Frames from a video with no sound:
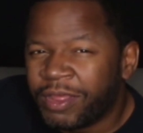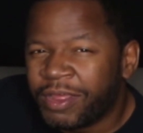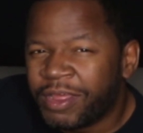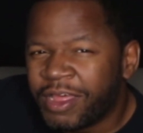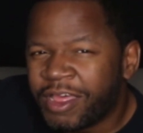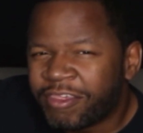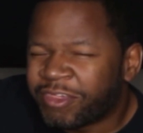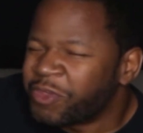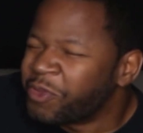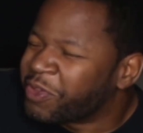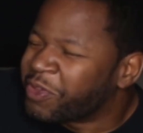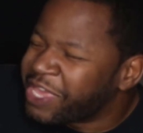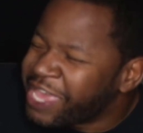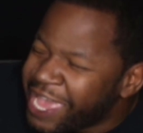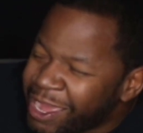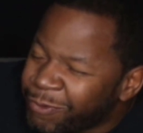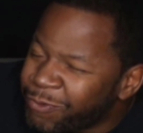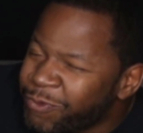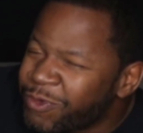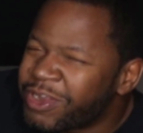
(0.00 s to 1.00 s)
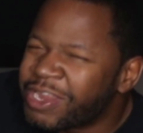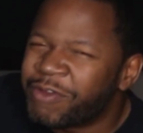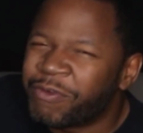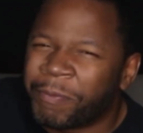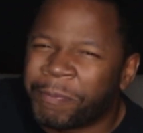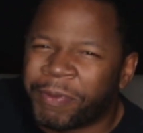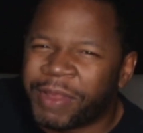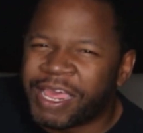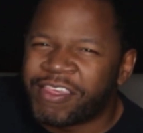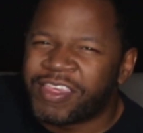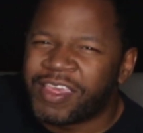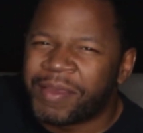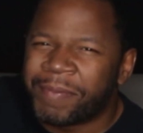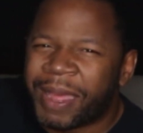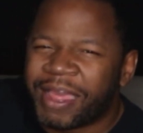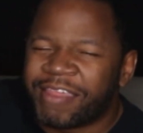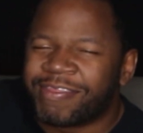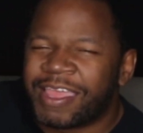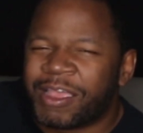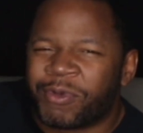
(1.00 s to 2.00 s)
So you can't really replace him, I
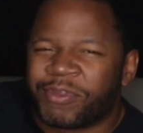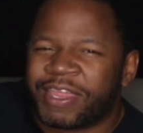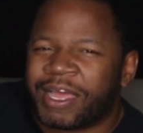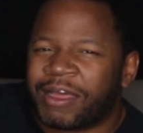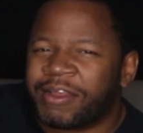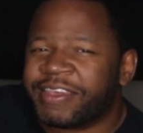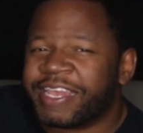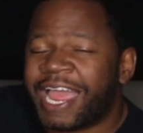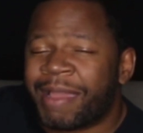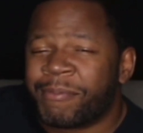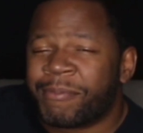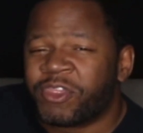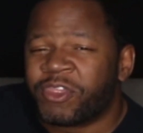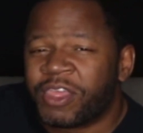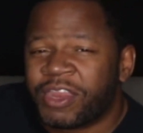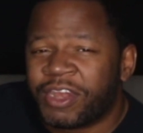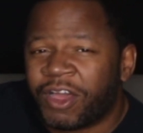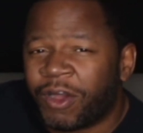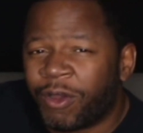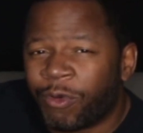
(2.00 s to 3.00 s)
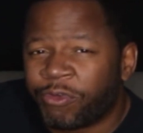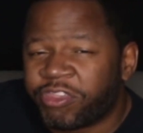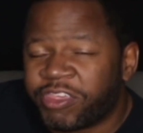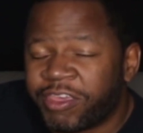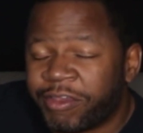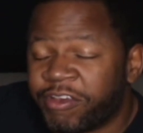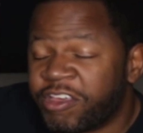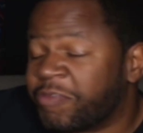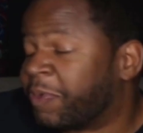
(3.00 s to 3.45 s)
think, without damaging the whole series.